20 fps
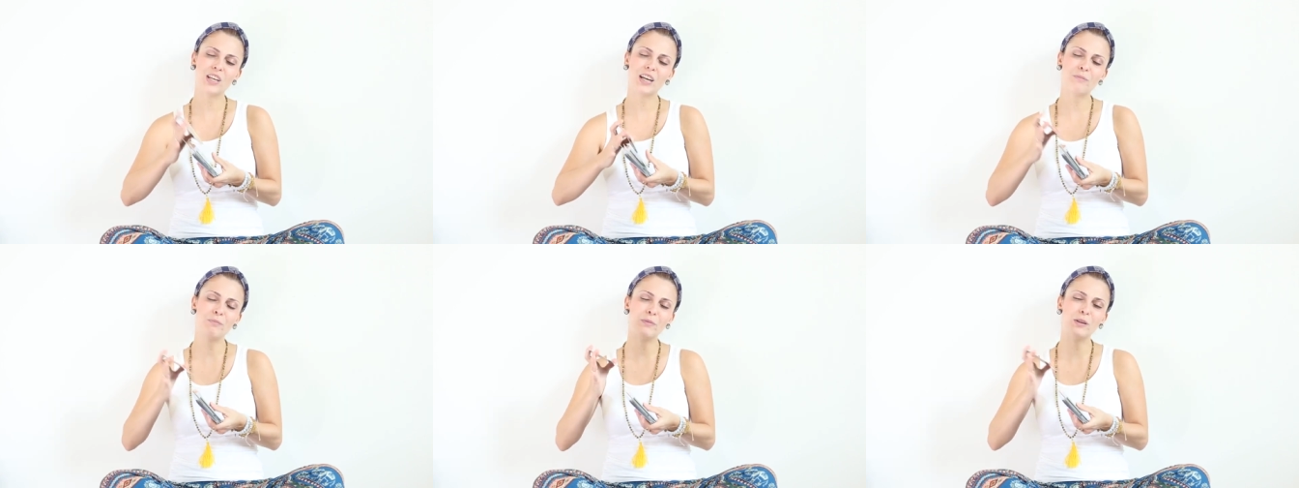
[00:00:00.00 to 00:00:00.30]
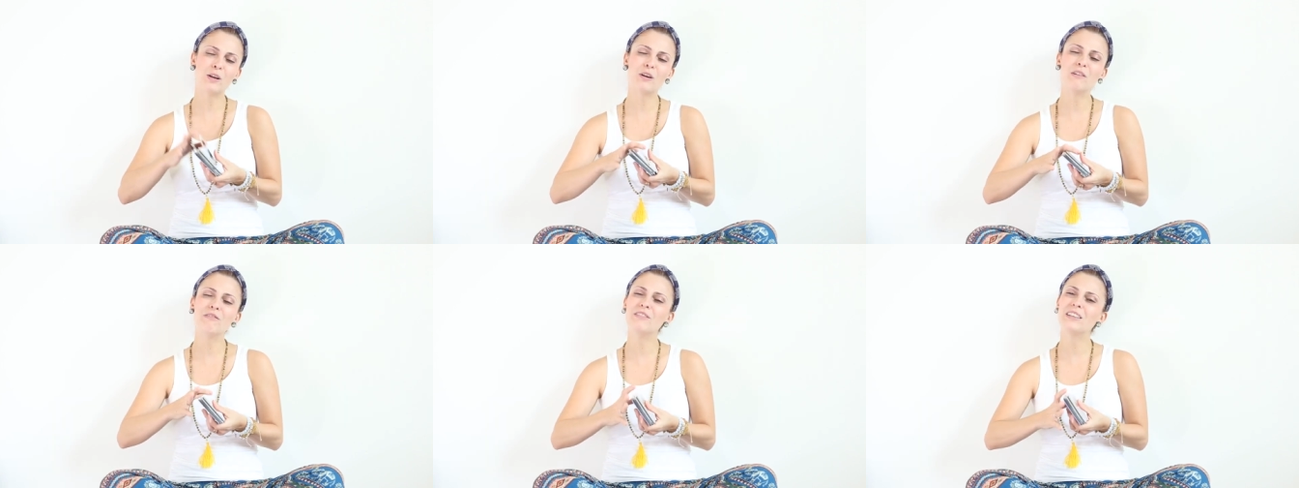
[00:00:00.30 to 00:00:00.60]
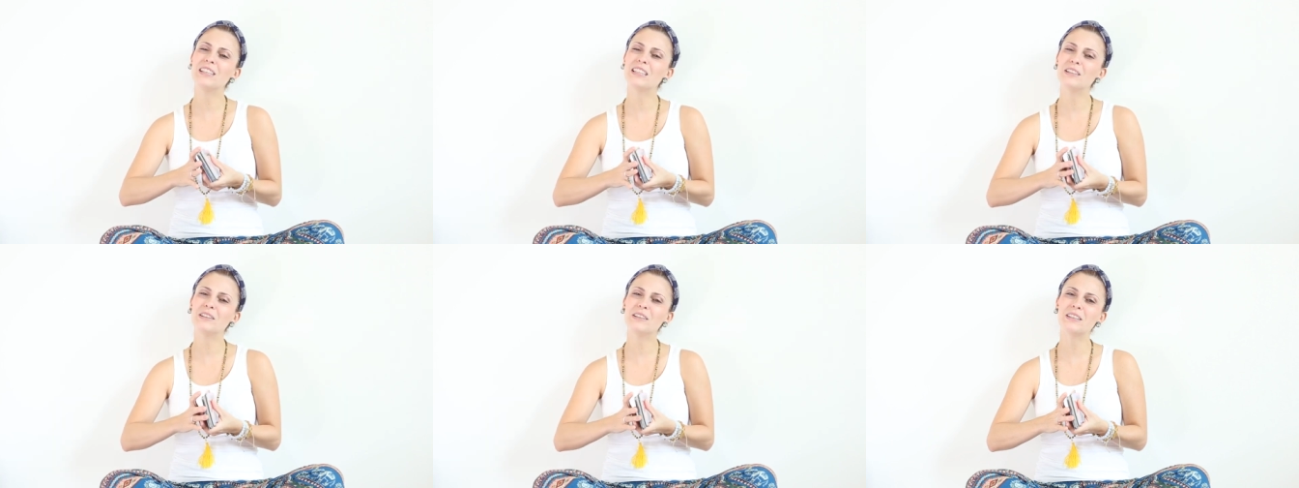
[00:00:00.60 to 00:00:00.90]
I'm
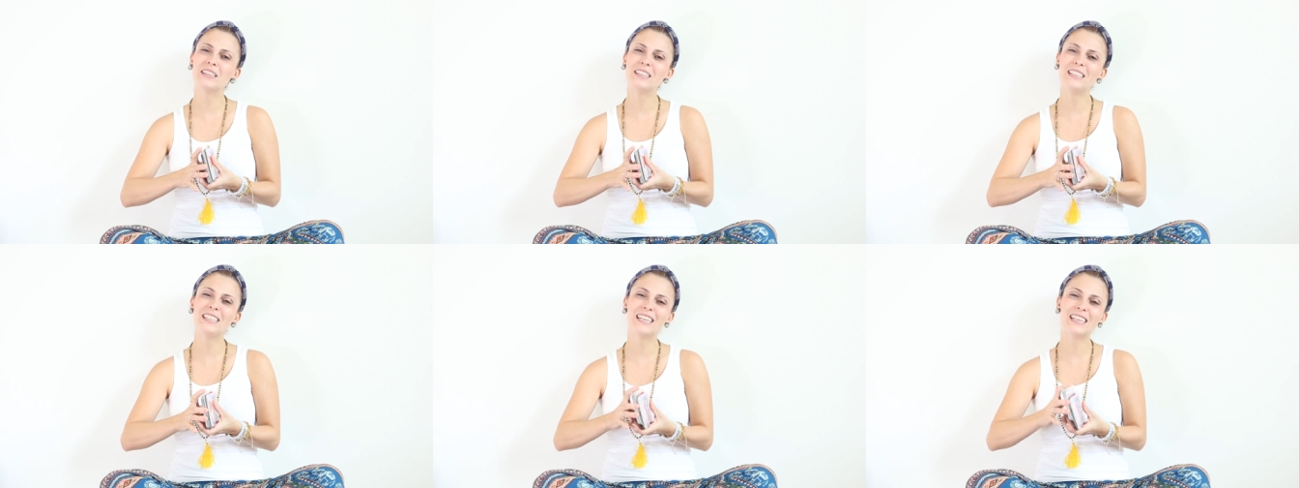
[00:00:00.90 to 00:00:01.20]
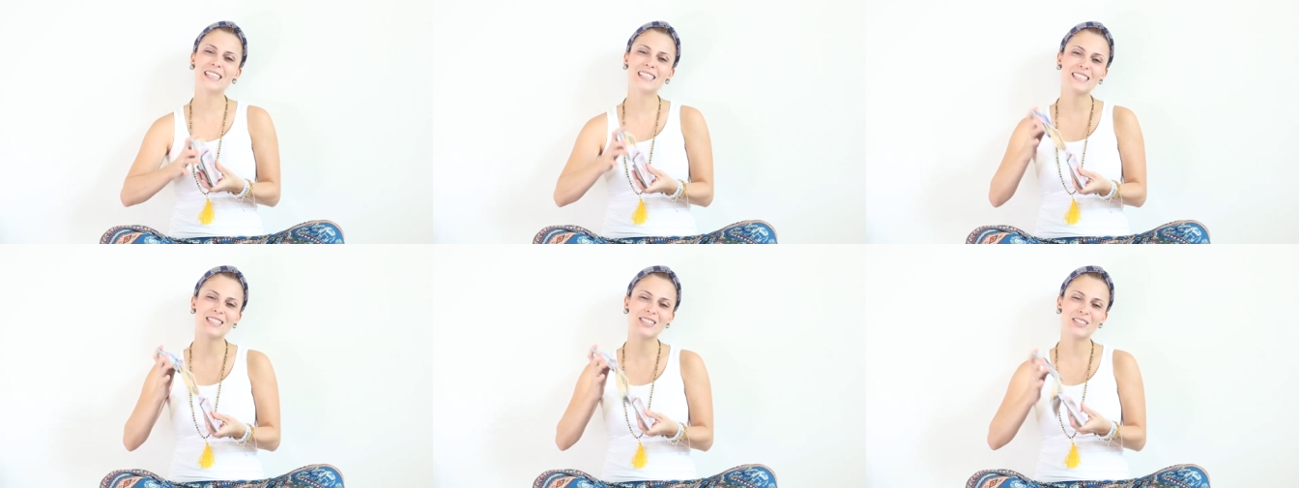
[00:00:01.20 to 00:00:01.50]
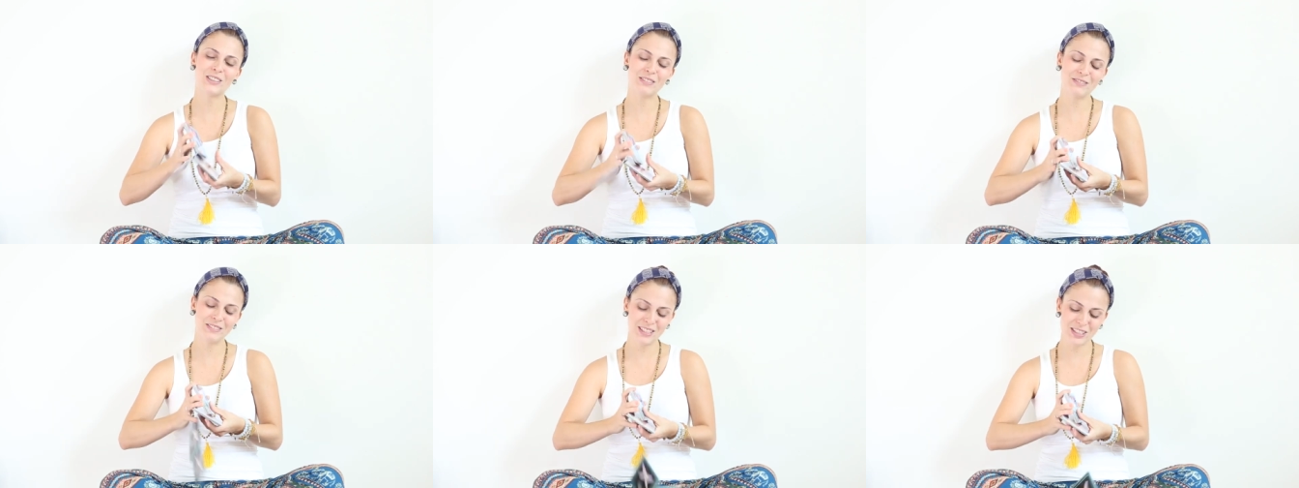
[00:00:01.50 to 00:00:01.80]
loving the, the energy
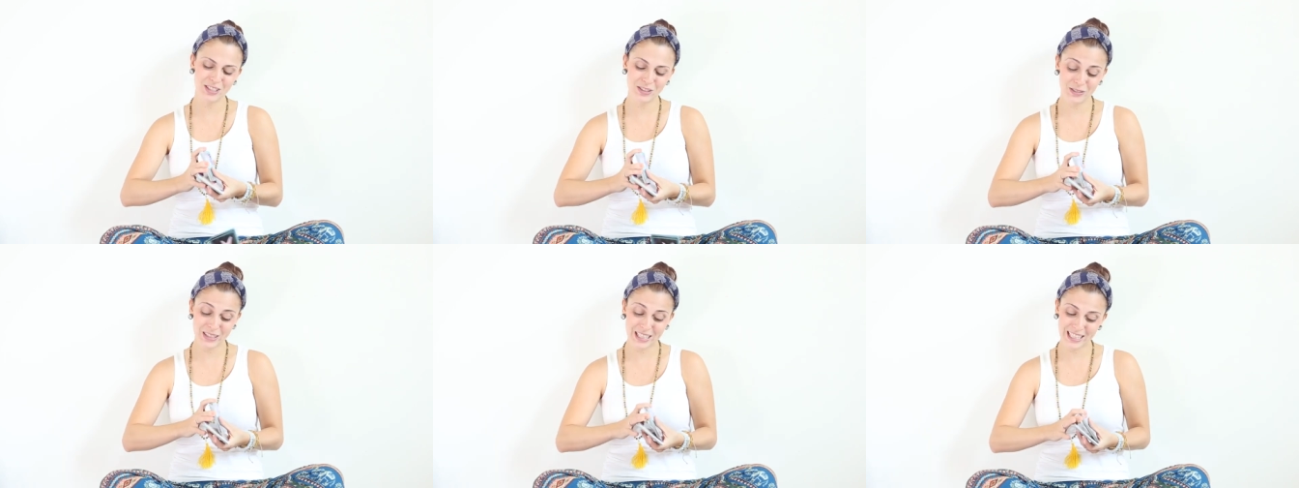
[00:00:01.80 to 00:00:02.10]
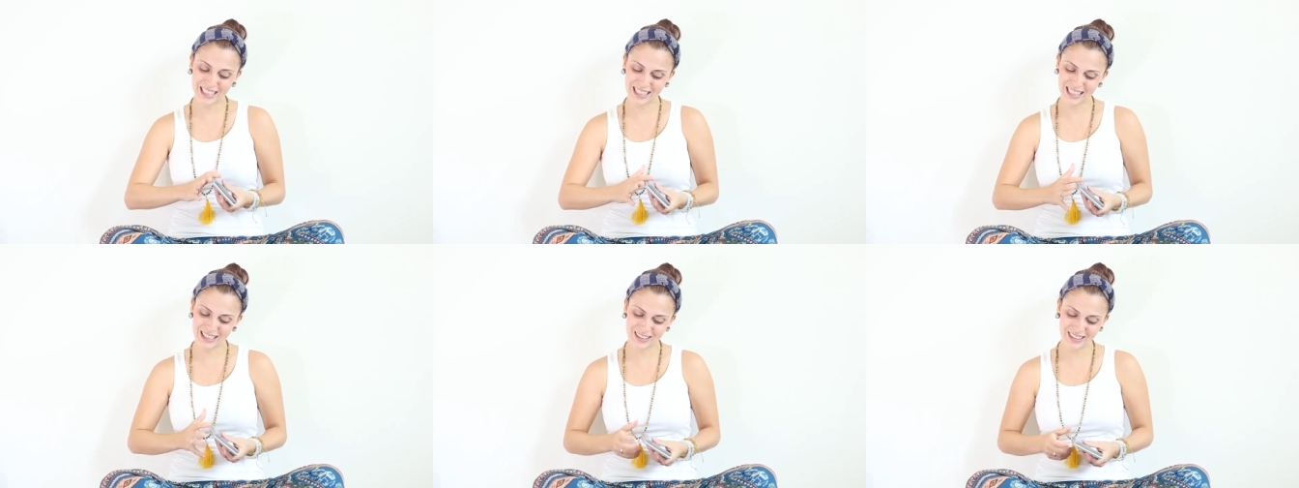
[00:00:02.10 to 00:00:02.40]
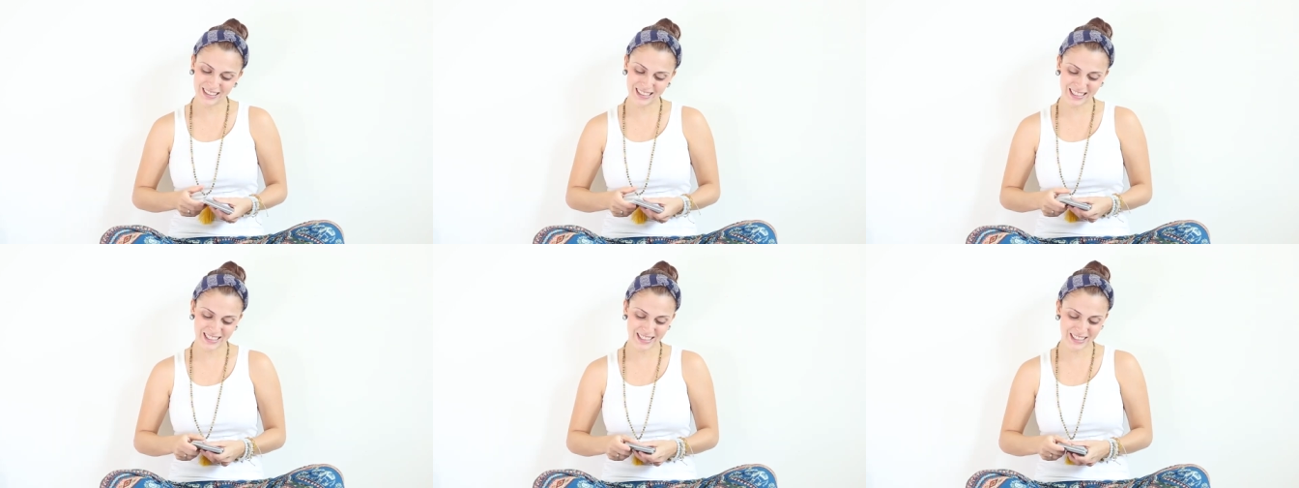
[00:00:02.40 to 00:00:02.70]
of this week. Oh,
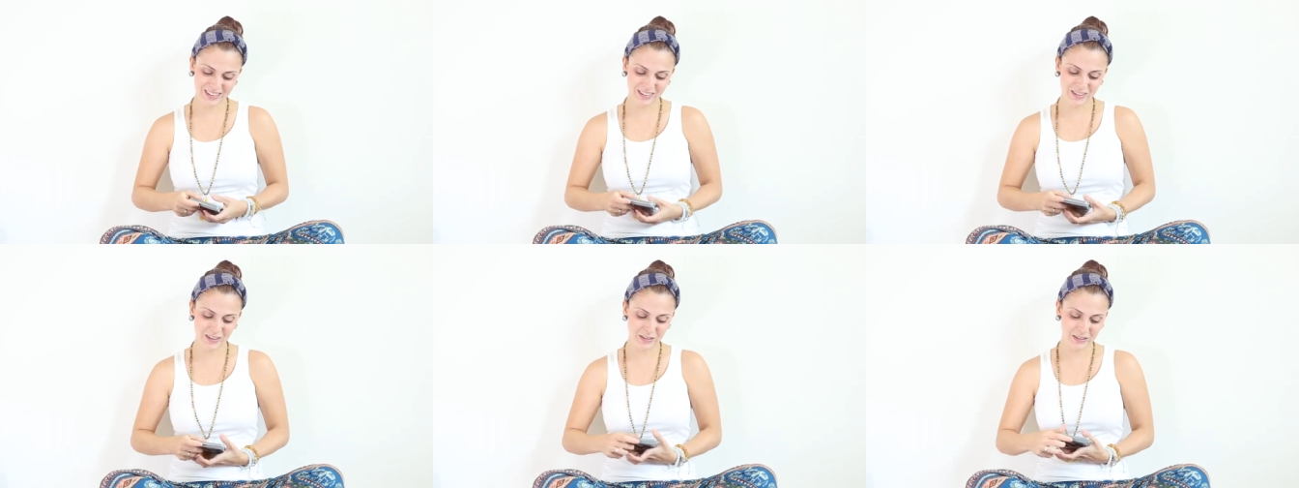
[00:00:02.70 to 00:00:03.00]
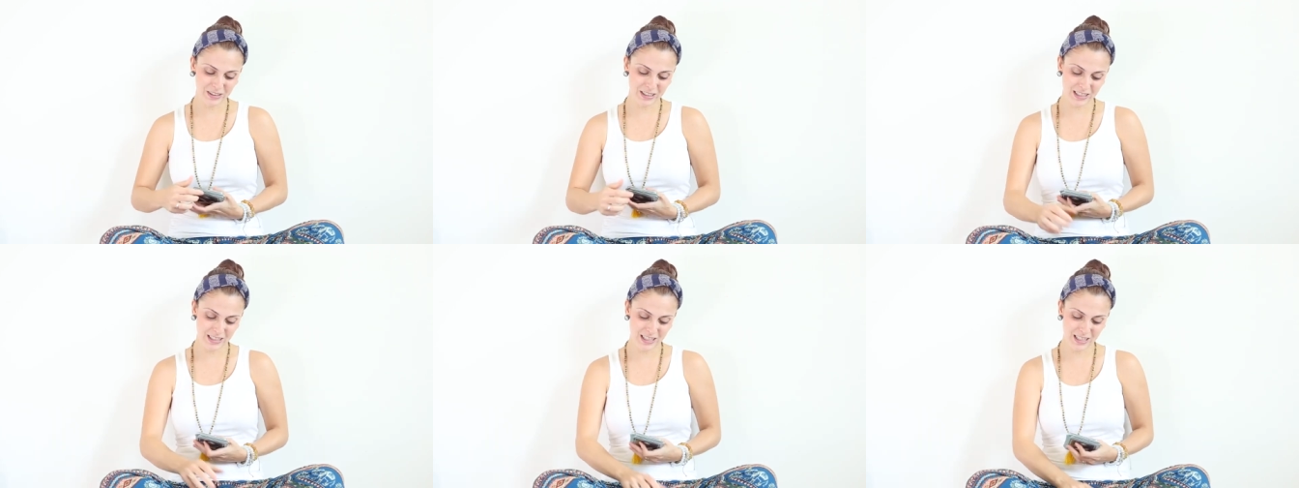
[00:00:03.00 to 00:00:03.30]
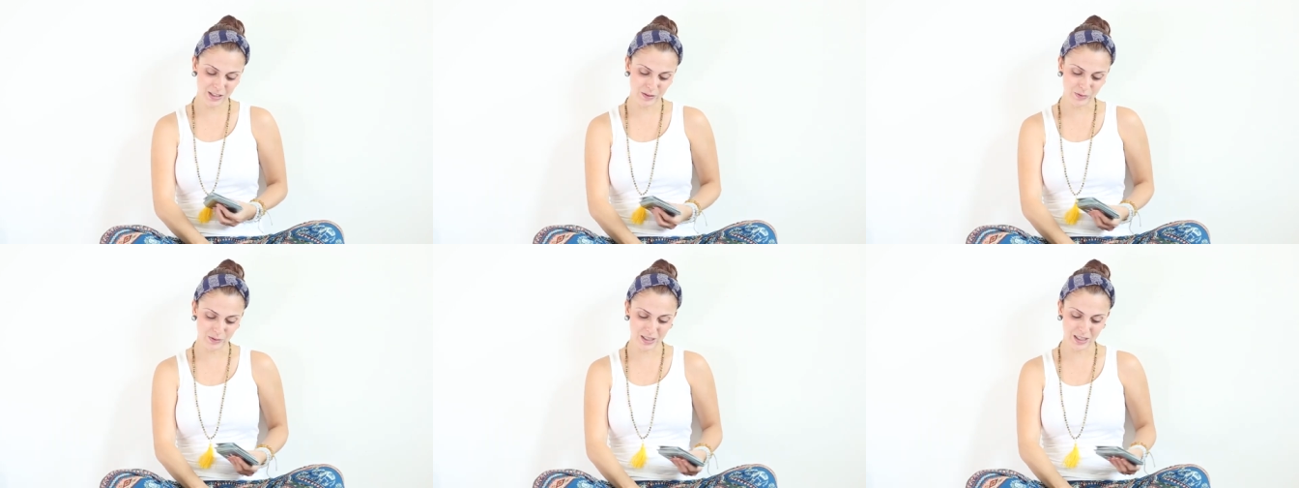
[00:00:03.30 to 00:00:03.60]
there you go. It's
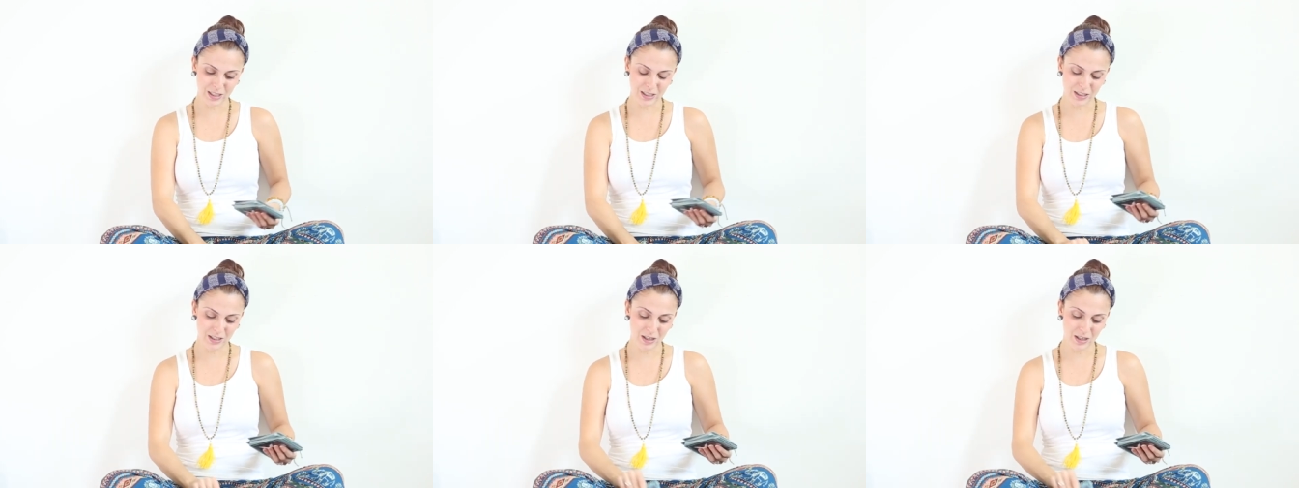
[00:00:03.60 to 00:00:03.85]
this one.